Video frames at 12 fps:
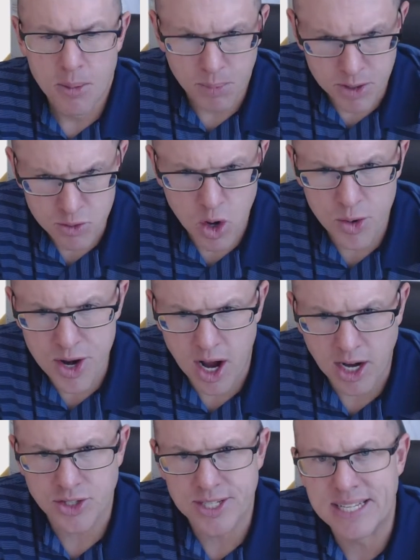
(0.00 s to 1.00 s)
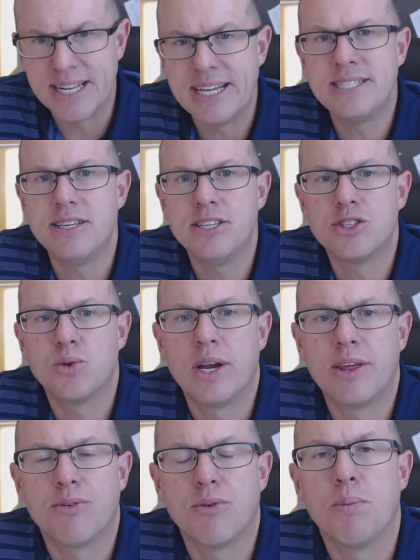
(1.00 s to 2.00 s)
Monroe Doctrine. In
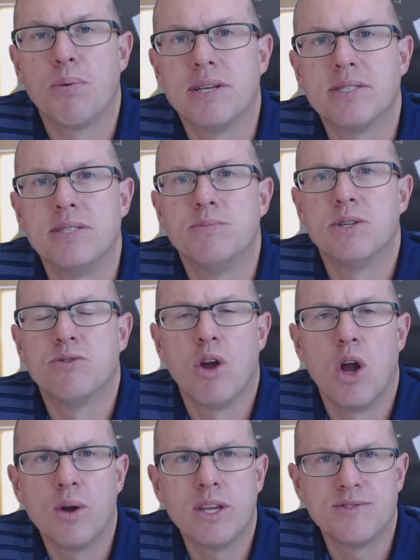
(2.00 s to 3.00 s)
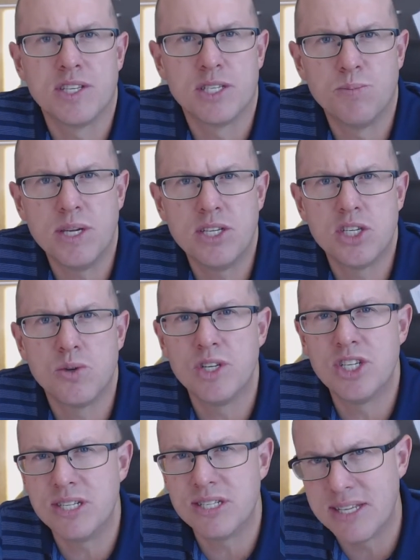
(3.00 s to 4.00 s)
1823, President Monroe gives a speech in
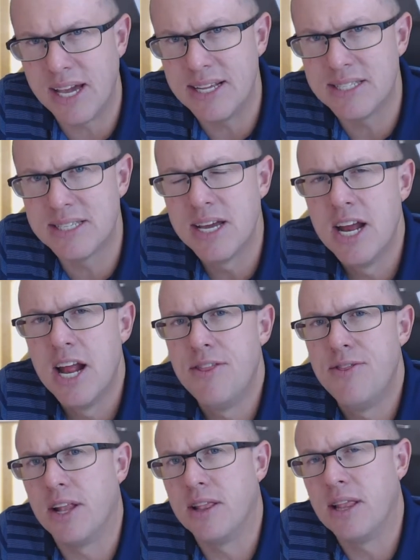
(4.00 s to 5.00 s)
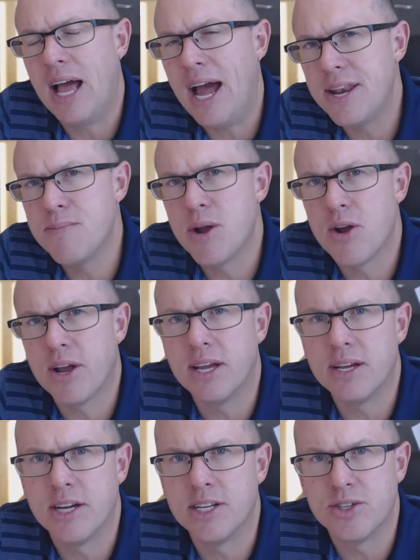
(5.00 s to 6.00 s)
which he states that Latin
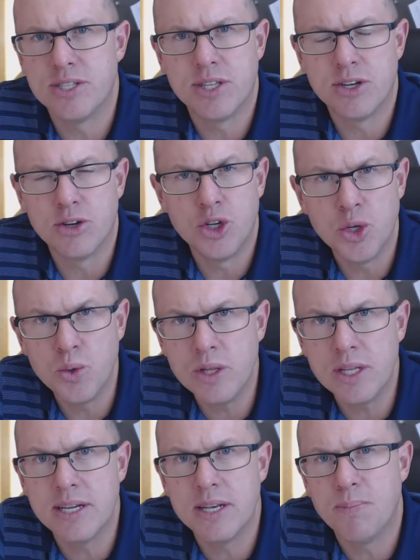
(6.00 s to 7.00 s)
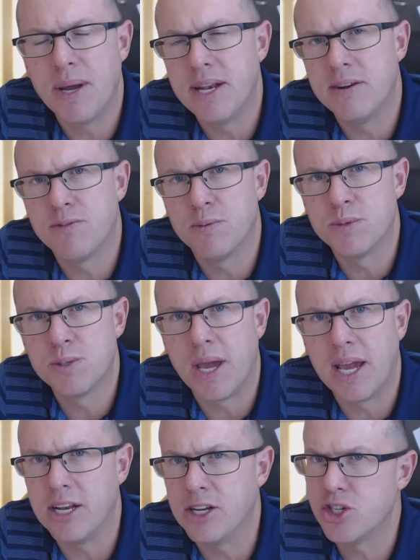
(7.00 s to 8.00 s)
American countries that are newly independent from
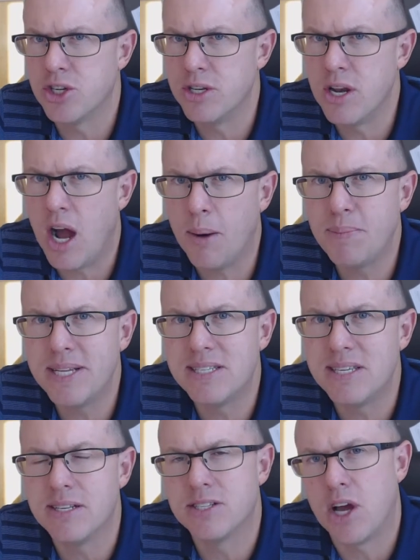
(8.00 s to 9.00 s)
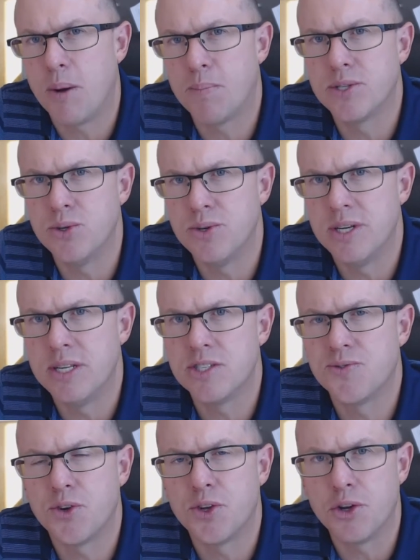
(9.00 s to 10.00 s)
Spain should not be seen as
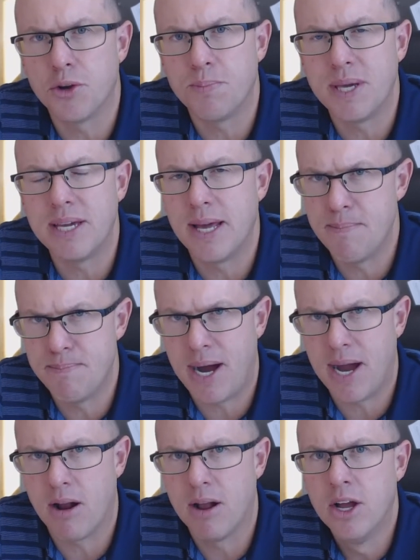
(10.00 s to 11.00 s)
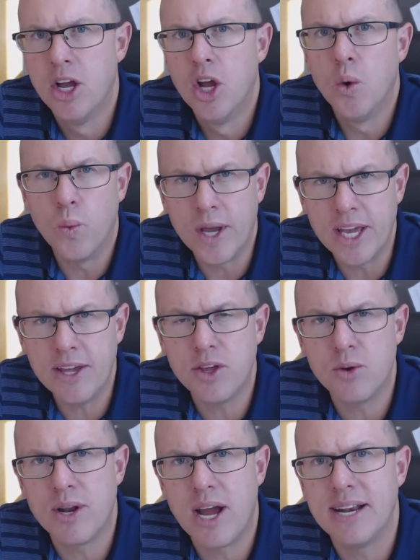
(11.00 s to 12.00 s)
opportunities for European empire. We, the
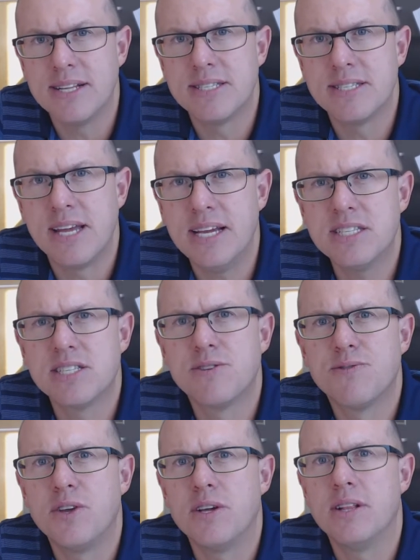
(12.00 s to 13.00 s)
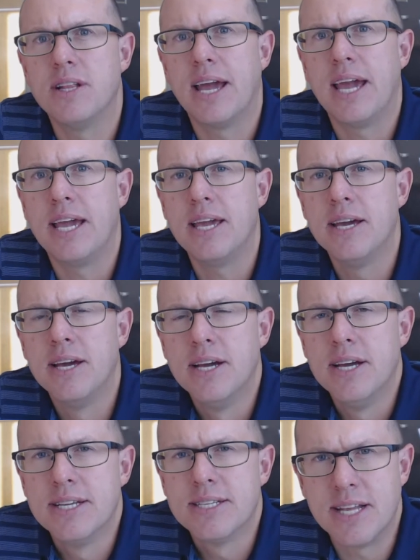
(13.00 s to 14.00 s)
United States, feel a
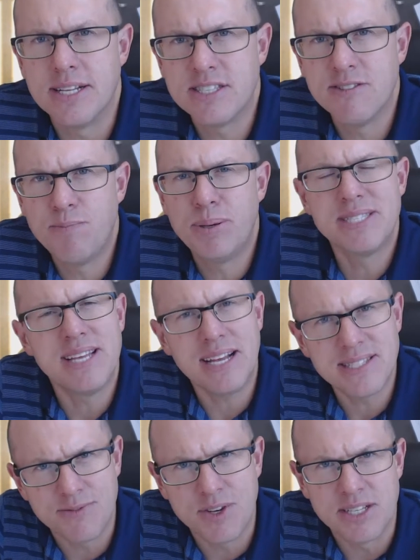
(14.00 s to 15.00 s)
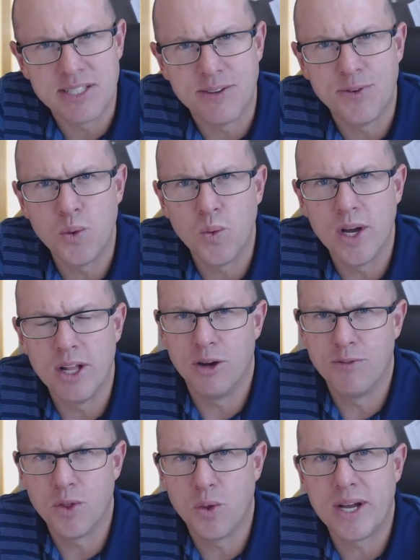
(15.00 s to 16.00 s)
sense of possessiveness, if you will,
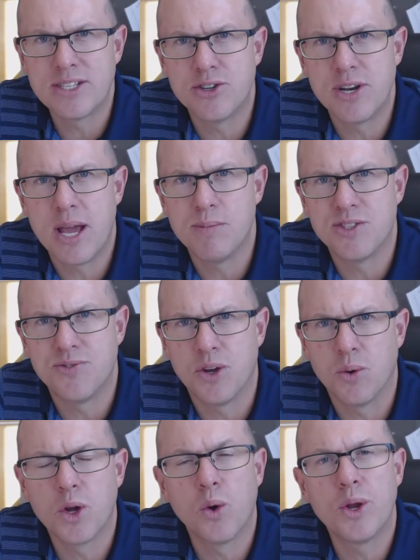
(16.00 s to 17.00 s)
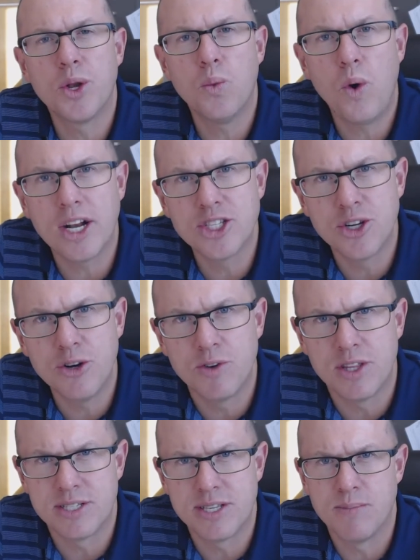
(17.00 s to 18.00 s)
over the Western Hemisphere. We're going to watch
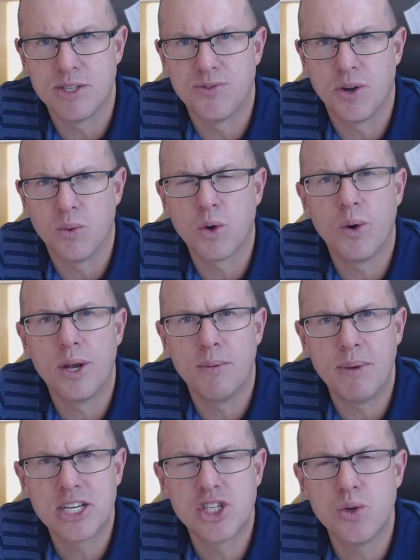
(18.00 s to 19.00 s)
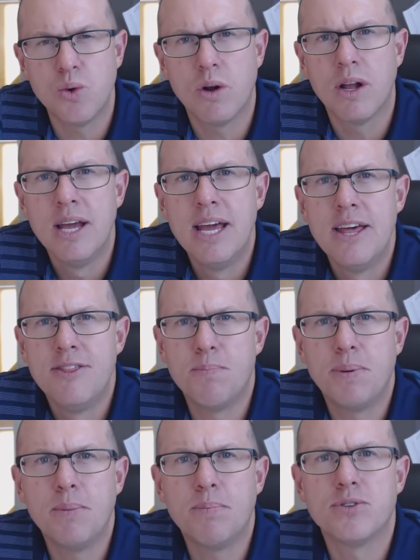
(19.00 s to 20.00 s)
over this hemisphere. We're going to make sure
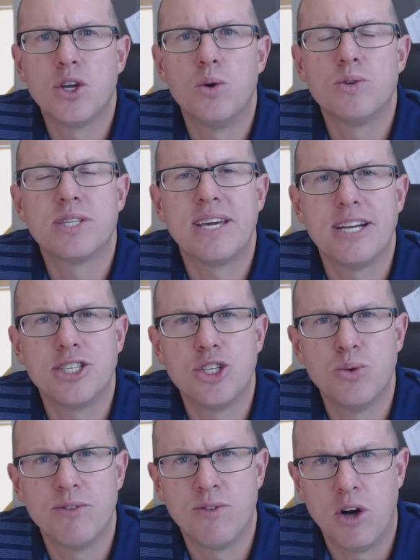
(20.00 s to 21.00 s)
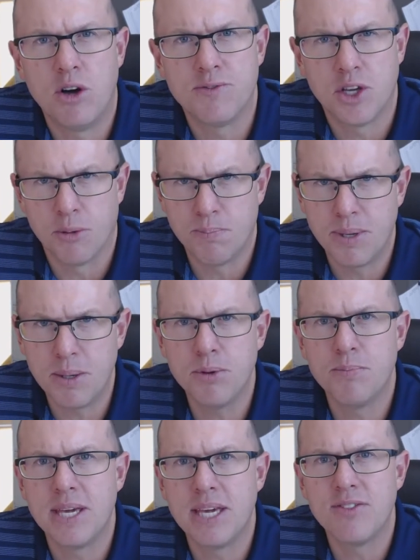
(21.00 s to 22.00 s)
that people don't get too involved here,
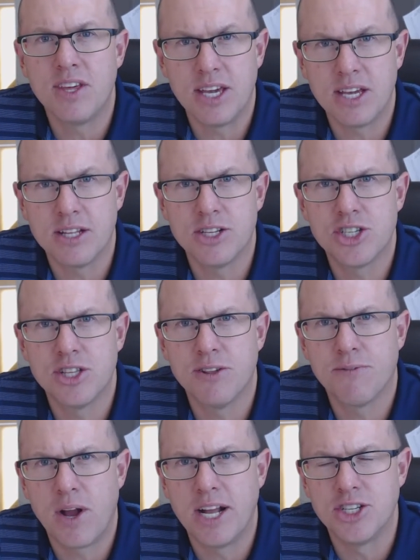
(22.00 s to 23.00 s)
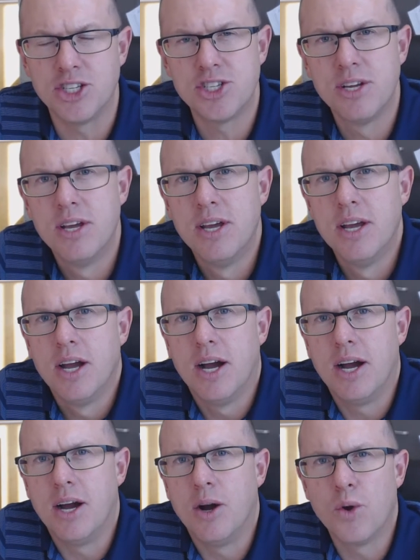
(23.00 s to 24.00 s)
people being the English and the French.
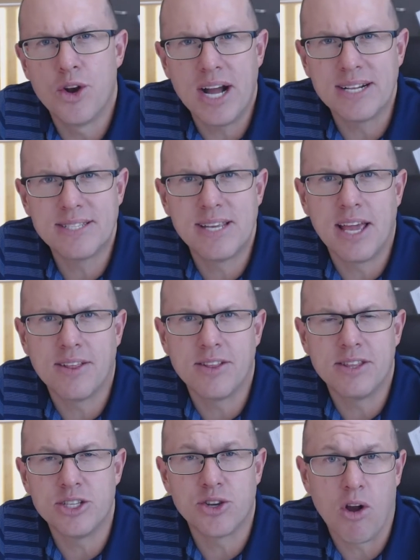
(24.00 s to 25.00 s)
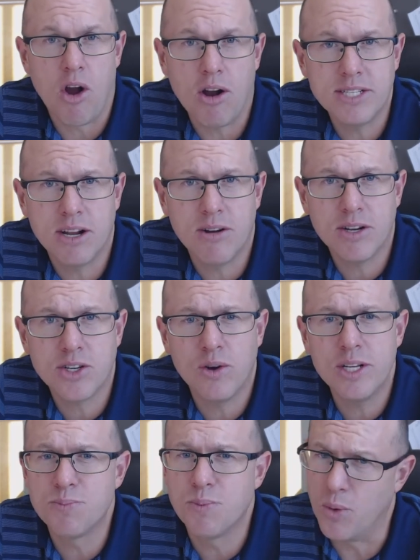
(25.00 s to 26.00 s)
We're not saying that these are our
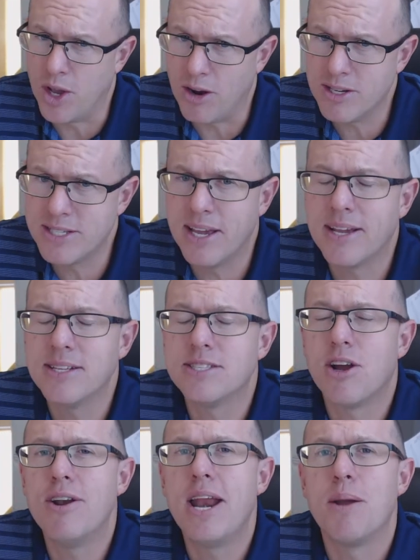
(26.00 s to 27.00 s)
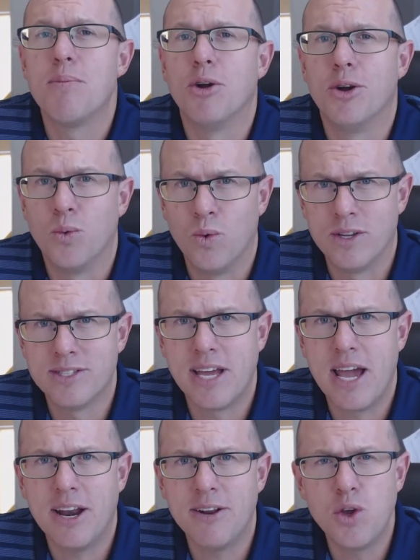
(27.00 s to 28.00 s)
territories, but we are saying it's our neighborhood. We'll
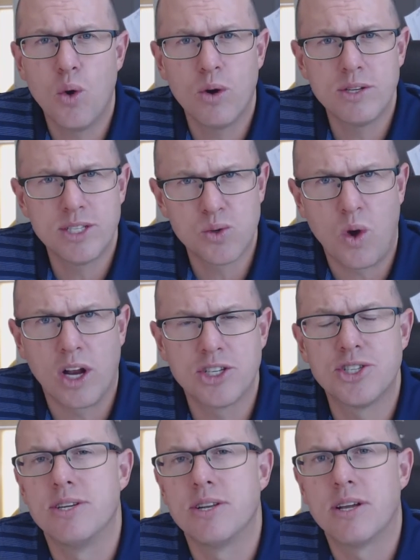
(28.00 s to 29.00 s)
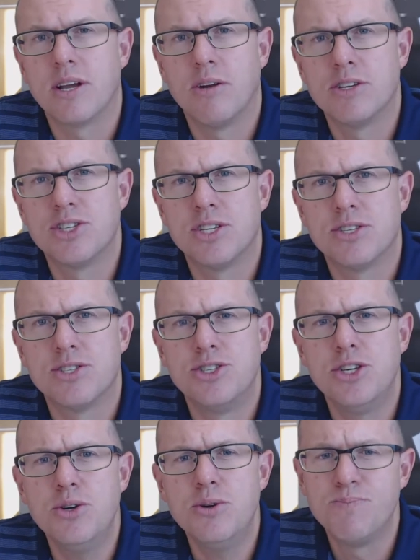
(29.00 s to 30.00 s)
stay out of yours, as Washington encourages us to
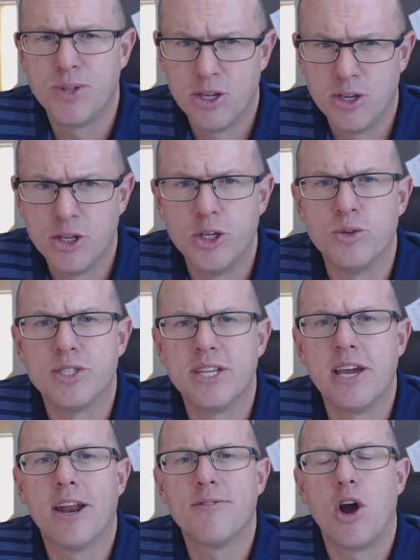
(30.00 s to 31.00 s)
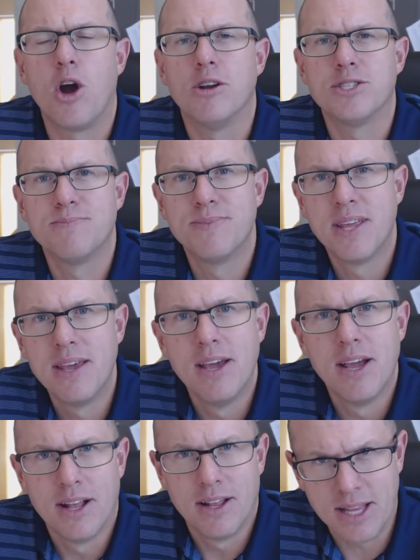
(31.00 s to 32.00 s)
do. You stay out of ours.
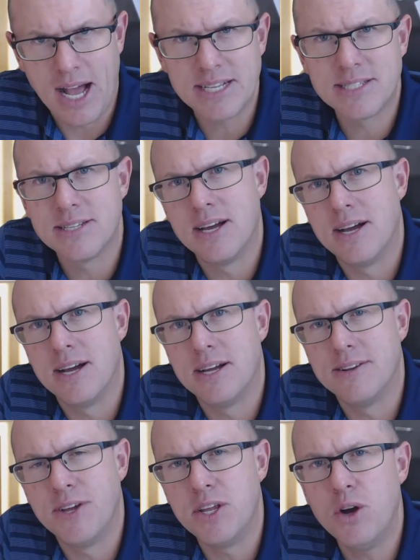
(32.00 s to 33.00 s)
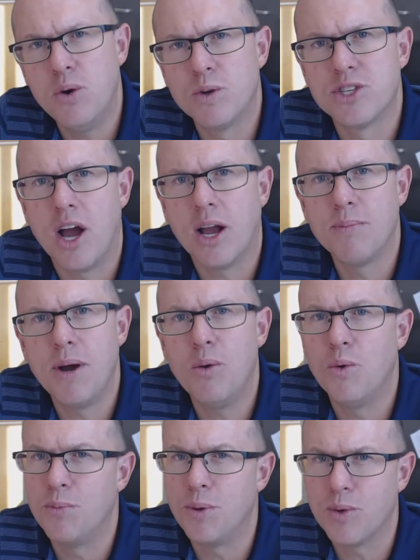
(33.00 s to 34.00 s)
Last video we'll talk
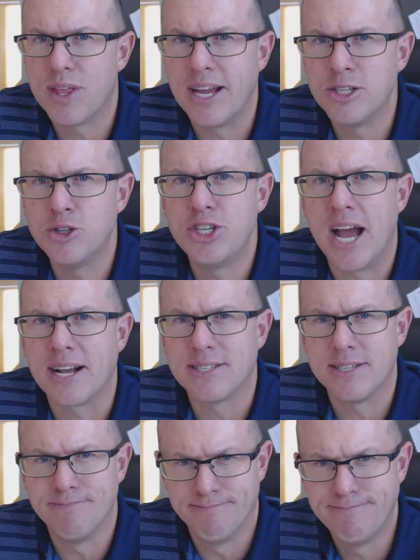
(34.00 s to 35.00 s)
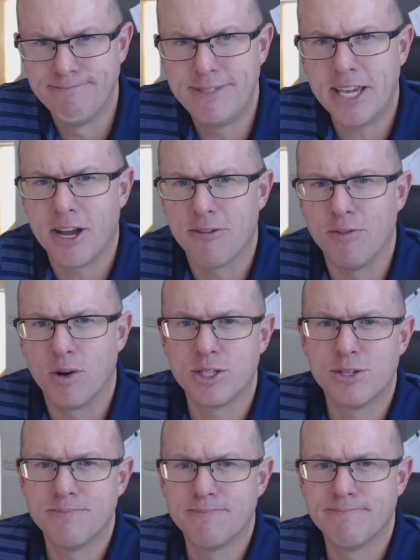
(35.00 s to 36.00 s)
about will be with Andrew Jackson. Take care,
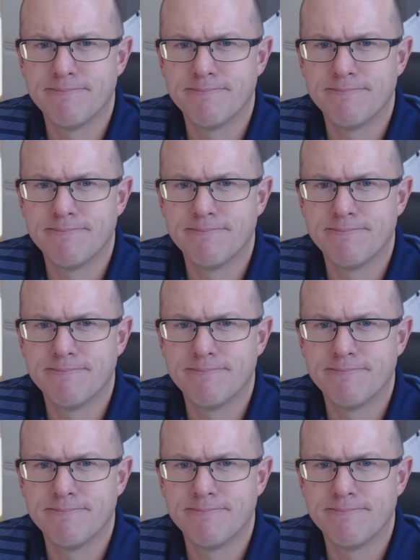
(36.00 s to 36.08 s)
folks.